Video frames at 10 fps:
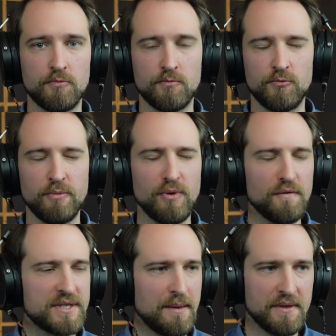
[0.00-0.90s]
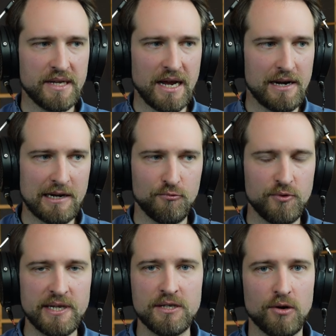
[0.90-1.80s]
remove something that I
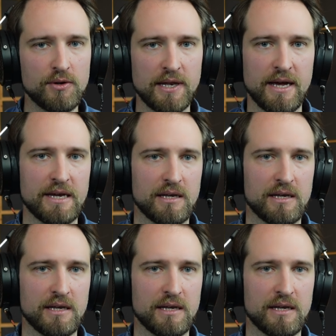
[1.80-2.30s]
really don't like.